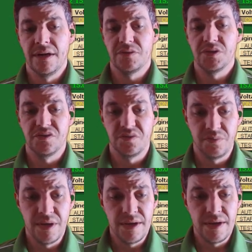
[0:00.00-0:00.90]
So
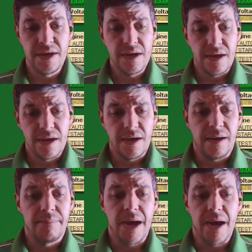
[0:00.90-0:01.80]

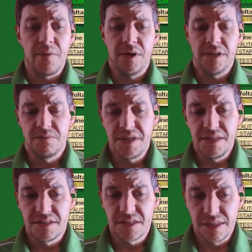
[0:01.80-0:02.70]
I want it to
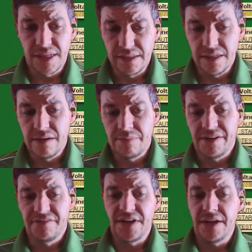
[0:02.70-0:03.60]
be slightly
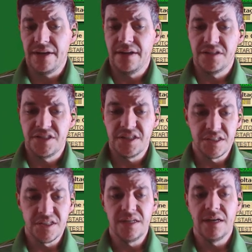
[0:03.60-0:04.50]
above
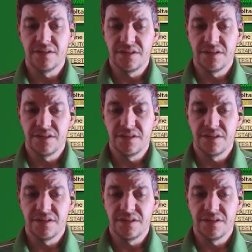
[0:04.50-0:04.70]
60.